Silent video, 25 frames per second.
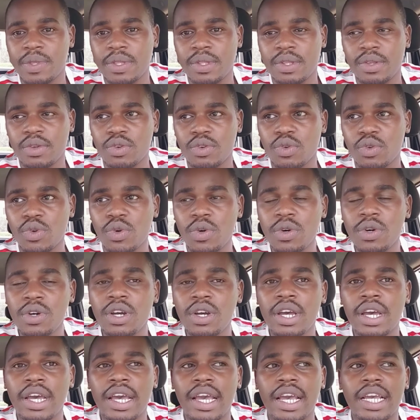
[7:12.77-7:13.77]
You know?
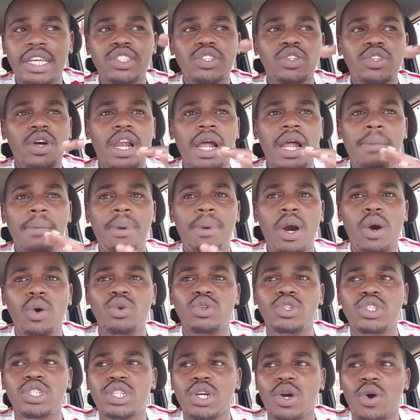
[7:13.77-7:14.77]
It's not
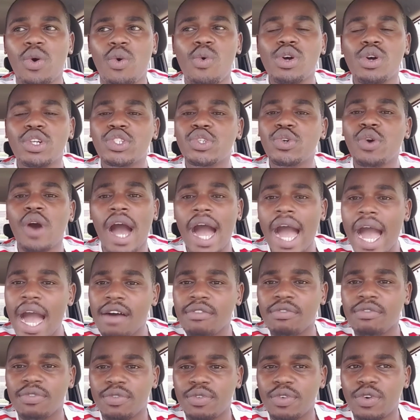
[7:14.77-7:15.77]
about what you have
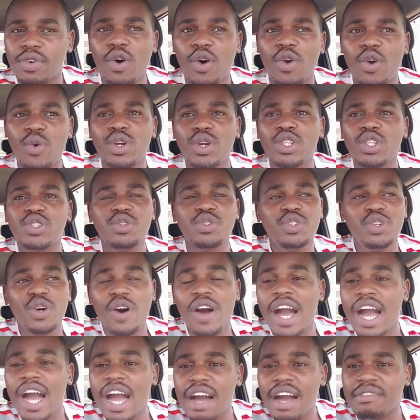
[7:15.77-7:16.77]
or what you don't
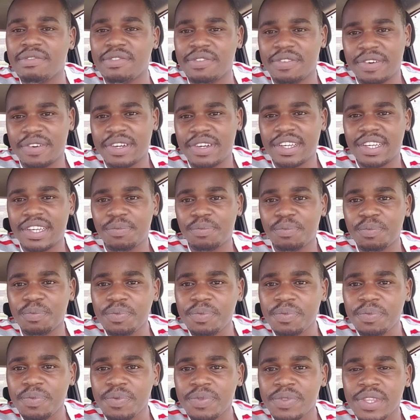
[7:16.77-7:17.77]
have. Hmm?
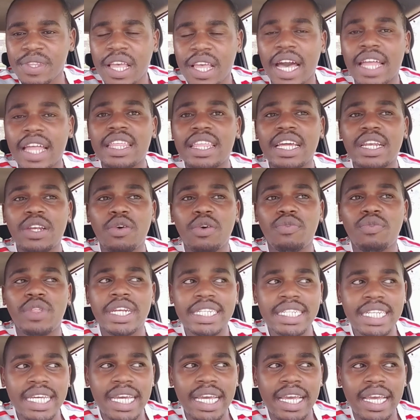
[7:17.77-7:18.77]
At the end of the
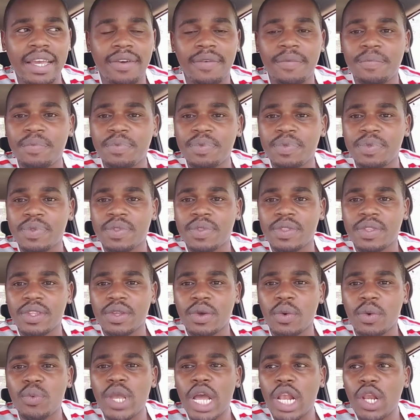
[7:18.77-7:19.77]
day,
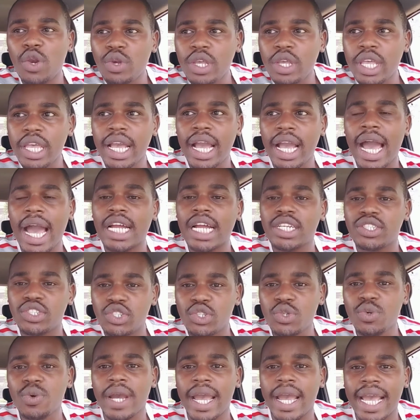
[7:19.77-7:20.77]
we are looking at
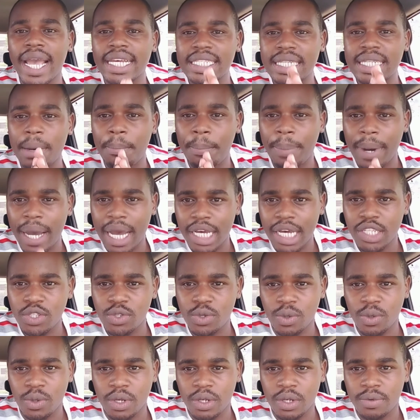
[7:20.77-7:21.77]
you as a person